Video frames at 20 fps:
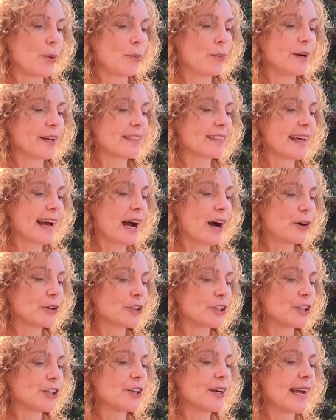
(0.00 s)
with
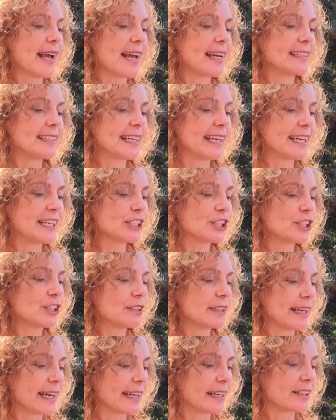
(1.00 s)
outer and inner
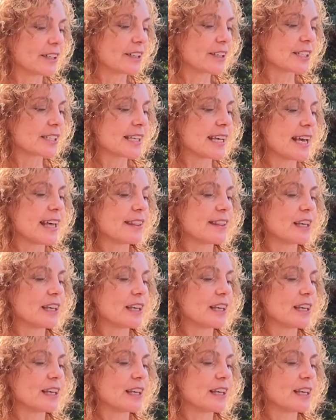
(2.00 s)
layers